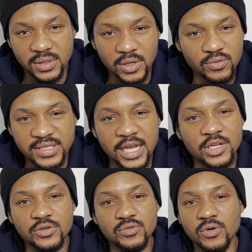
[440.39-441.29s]
They will
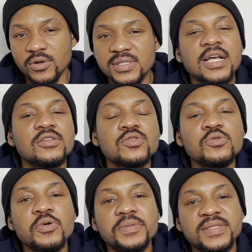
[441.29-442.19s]
tell you on their
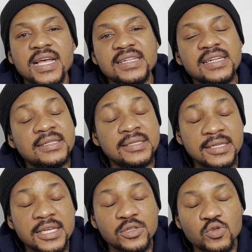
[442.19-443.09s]
school website that
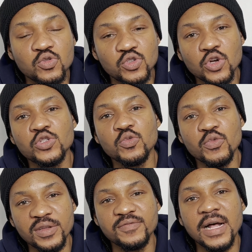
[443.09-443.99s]
they do not
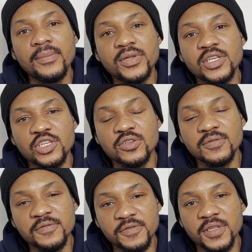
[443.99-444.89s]
waive
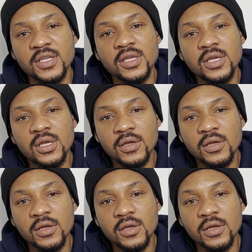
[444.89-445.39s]
application fee